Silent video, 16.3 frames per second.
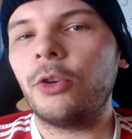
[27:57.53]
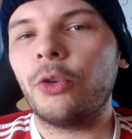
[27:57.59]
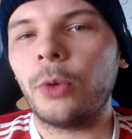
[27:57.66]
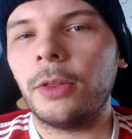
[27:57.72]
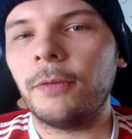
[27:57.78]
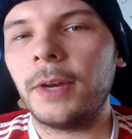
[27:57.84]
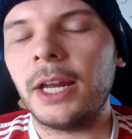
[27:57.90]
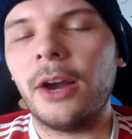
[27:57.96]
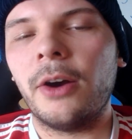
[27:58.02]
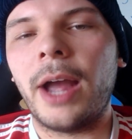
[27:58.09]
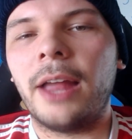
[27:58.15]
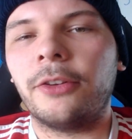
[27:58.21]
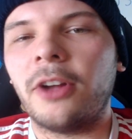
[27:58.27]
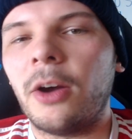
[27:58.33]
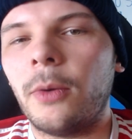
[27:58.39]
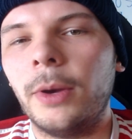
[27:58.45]
you enjoyed the video,
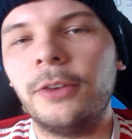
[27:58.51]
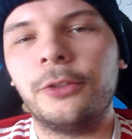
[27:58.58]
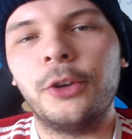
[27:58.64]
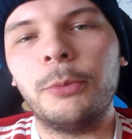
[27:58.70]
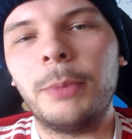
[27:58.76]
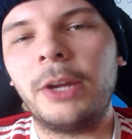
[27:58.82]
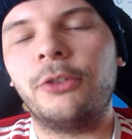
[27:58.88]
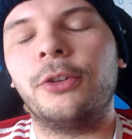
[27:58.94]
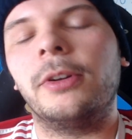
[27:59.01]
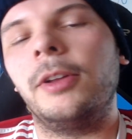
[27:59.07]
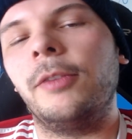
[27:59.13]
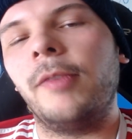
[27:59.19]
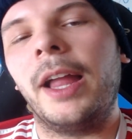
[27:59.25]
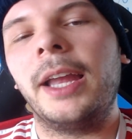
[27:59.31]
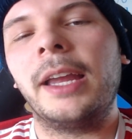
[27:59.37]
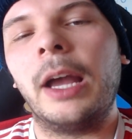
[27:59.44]
as always, do make sure to
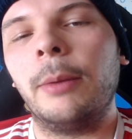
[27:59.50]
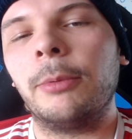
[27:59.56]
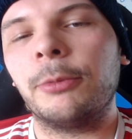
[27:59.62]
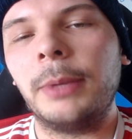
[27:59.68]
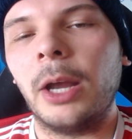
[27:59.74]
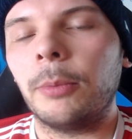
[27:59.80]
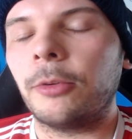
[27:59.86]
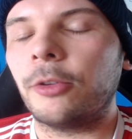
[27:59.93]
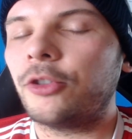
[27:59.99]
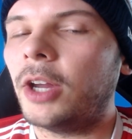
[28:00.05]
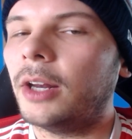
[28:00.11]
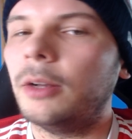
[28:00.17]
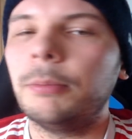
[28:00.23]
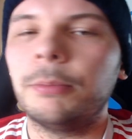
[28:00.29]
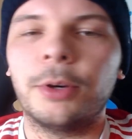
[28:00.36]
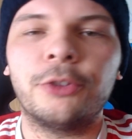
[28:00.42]
leave a like. Helps me, helps the
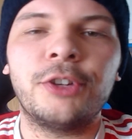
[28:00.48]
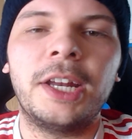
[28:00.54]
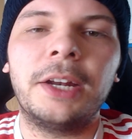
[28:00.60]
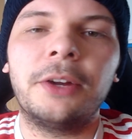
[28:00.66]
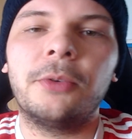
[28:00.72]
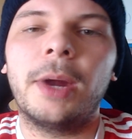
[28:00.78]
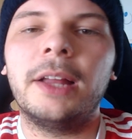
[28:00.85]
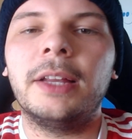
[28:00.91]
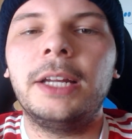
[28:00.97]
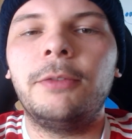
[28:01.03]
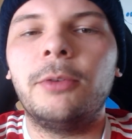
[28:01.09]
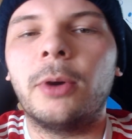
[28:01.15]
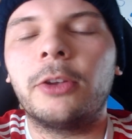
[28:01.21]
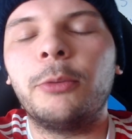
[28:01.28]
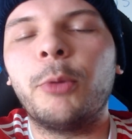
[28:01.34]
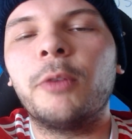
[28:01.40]
channel. Appreciate it greatly. If
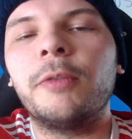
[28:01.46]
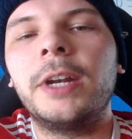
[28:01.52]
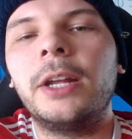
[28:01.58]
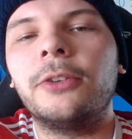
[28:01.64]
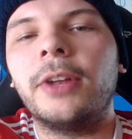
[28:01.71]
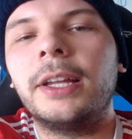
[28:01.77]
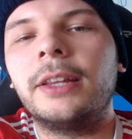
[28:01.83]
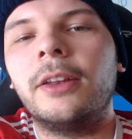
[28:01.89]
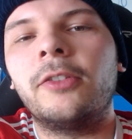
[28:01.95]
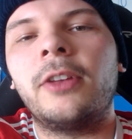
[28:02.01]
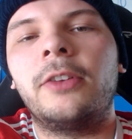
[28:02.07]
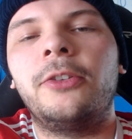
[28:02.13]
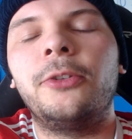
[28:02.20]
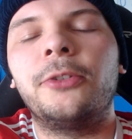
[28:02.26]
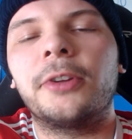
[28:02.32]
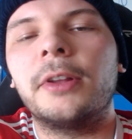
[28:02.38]
you want to see more videos like this
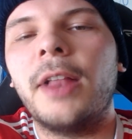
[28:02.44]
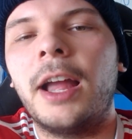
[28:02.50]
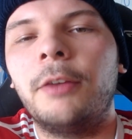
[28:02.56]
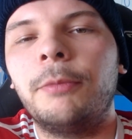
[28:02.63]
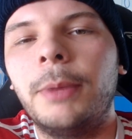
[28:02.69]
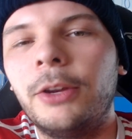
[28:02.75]
as soon as I go live,